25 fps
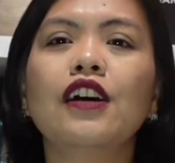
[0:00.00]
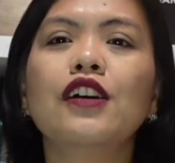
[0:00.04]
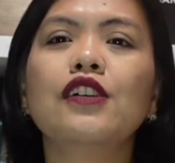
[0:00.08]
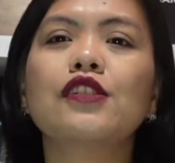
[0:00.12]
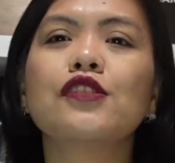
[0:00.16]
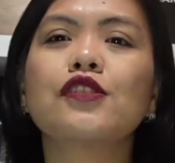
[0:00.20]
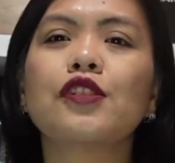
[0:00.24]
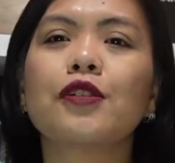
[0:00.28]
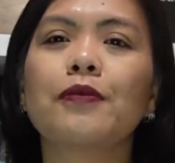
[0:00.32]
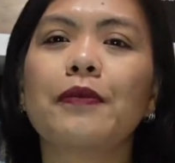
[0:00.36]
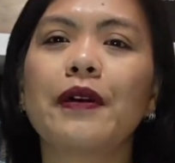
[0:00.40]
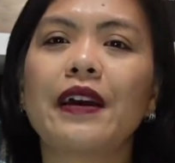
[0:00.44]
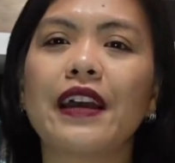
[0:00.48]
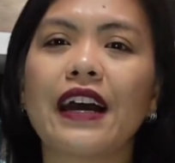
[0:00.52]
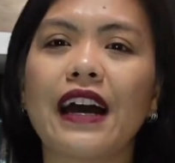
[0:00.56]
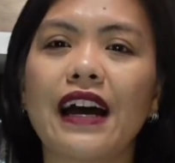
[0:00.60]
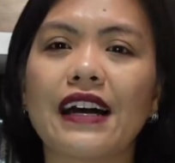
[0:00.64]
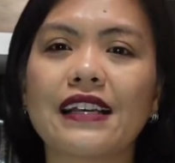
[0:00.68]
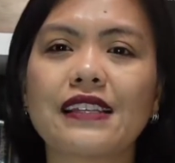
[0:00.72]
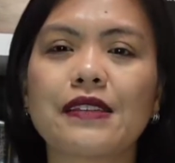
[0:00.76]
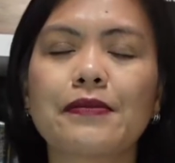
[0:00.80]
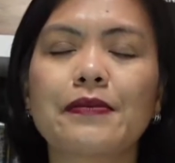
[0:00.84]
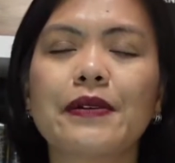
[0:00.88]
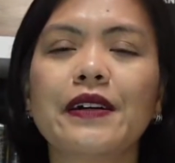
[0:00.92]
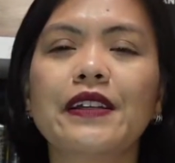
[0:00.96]
So my
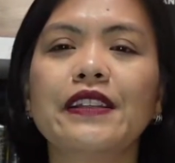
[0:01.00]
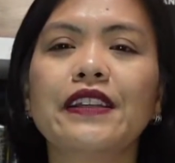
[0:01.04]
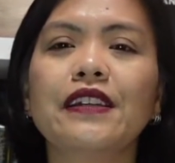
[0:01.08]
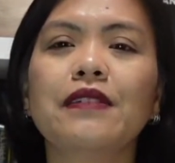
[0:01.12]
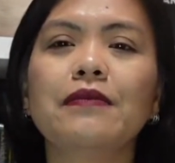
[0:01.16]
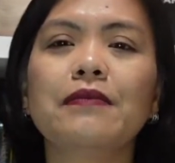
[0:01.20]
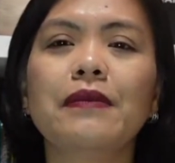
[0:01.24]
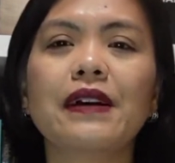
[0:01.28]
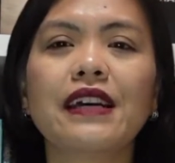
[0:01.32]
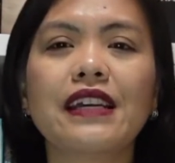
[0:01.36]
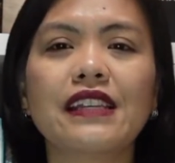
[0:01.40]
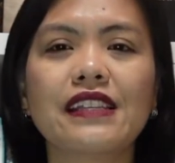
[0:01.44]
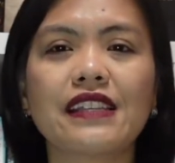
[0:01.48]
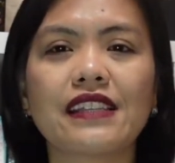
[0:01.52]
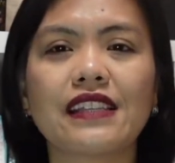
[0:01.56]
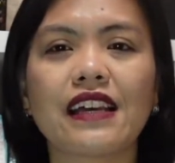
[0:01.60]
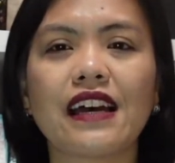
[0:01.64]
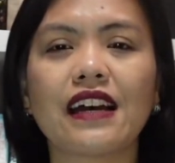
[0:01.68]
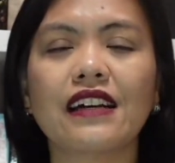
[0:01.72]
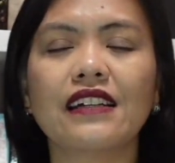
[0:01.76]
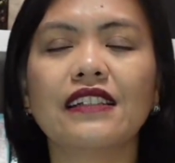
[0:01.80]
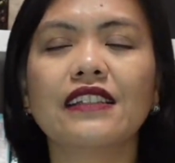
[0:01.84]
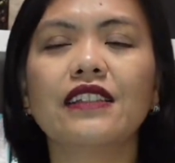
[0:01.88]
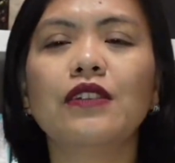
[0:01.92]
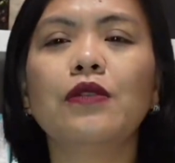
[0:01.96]
husband and my
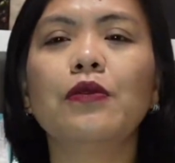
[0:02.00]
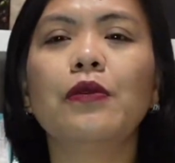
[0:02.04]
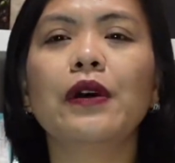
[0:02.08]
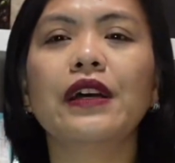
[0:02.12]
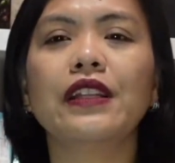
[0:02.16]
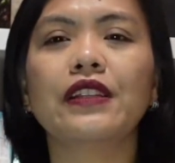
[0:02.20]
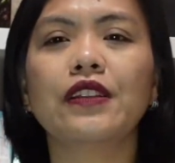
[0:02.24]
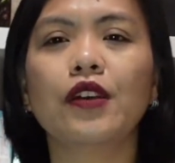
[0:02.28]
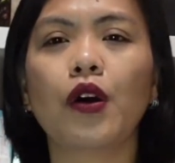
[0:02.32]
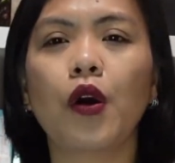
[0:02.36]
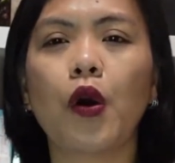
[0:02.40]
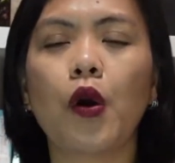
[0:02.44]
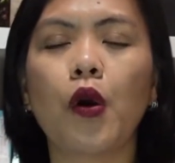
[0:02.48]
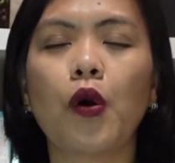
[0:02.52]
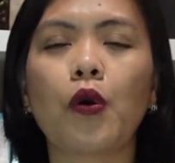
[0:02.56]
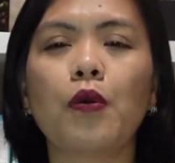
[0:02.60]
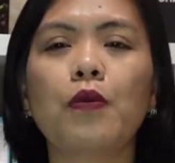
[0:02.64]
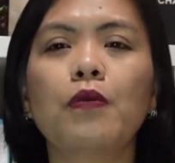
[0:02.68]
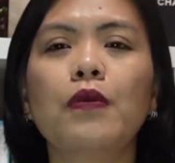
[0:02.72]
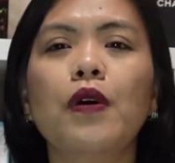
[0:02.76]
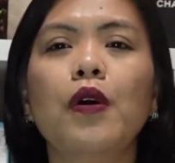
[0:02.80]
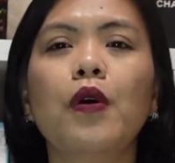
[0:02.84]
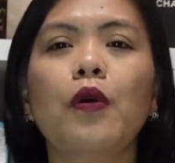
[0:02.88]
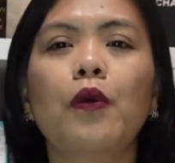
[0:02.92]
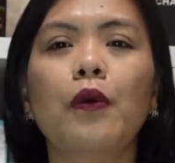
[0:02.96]
son went
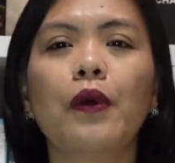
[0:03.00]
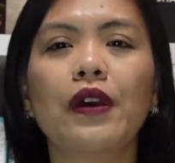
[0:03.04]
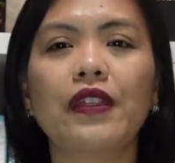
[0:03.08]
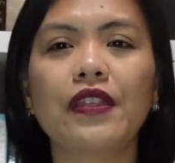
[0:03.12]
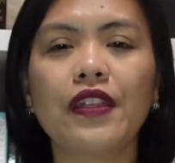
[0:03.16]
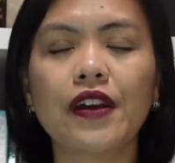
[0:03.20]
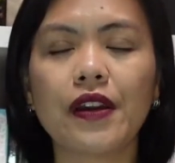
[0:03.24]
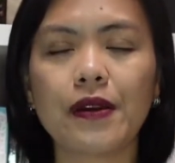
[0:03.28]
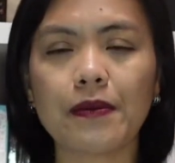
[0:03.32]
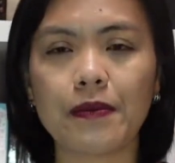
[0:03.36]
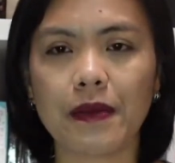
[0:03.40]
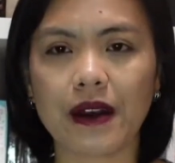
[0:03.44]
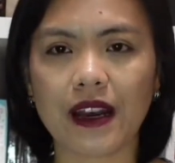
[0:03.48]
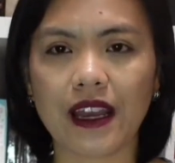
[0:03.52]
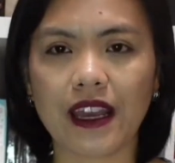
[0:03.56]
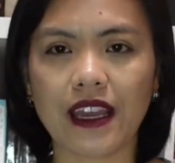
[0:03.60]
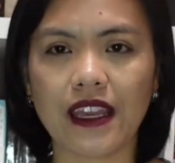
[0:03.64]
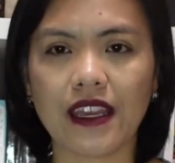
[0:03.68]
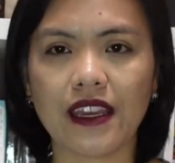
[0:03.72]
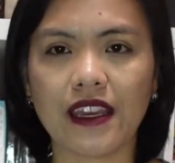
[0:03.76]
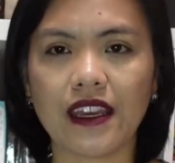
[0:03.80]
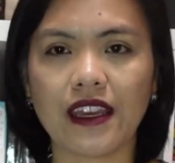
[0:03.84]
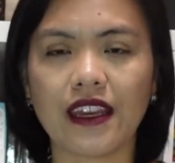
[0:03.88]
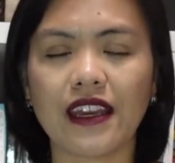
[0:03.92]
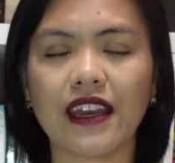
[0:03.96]
home with their
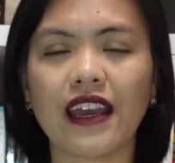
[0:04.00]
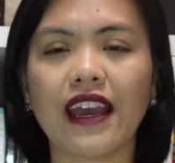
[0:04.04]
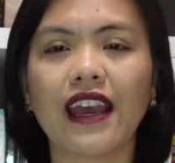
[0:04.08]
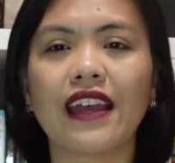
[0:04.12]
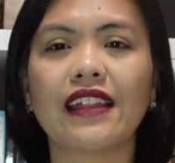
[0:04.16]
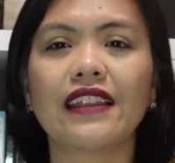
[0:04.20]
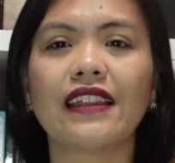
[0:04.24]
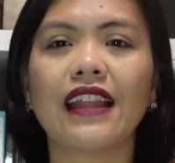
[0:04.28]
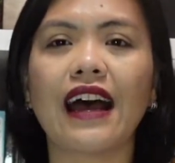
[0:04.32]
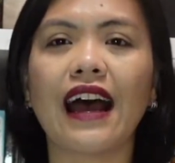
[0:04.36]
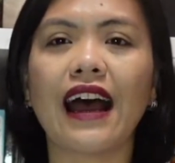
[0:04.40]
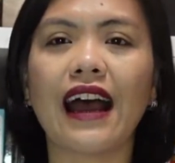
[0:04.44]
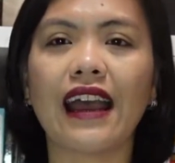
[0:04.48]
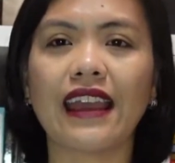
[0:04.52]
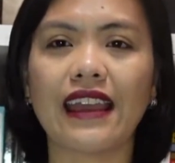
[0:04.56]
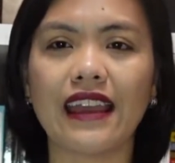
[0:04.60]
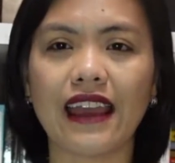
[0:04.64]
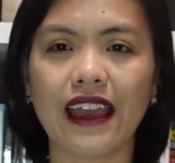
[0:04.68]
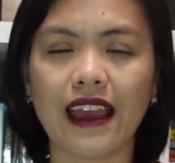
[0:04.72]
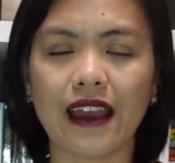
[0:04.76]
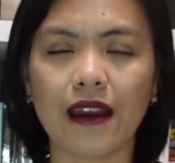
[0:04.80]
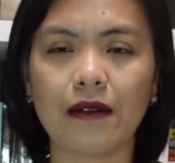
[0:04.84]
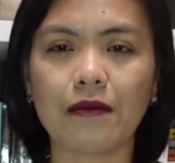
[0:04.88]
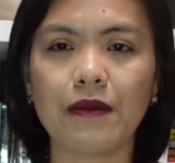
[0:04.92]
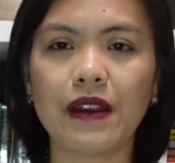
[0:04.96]
bike, and I
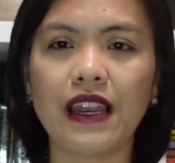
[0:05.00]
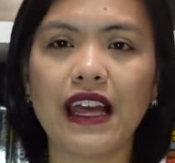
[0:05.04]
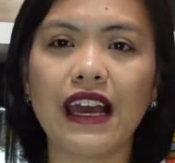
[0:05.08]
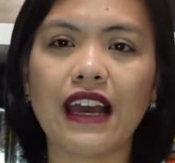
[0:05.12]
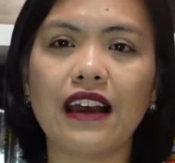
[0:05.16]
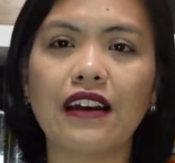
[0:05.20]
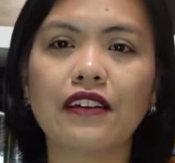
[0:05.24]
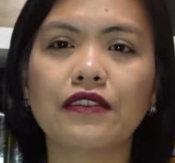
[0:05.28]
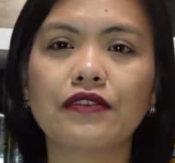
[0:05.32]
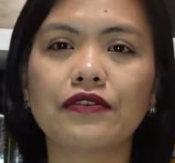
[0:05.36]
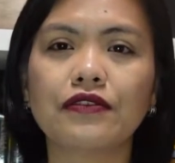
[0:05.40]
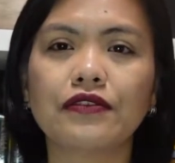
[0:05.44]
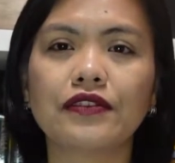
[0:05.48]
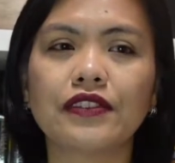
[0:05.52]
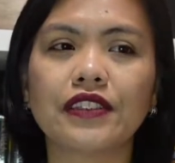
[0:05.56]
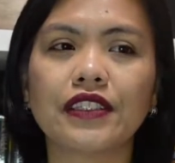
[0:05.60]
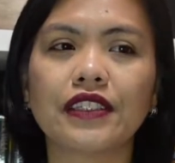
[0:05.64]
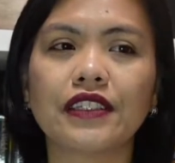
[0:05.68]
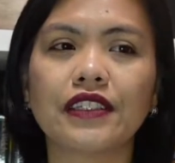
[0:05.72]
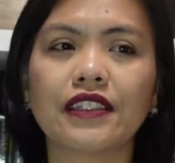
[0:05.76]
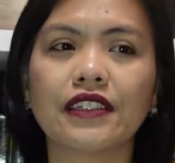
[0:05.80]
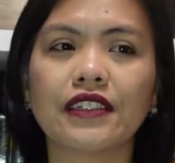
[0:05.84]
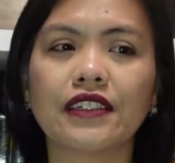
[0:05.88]
am left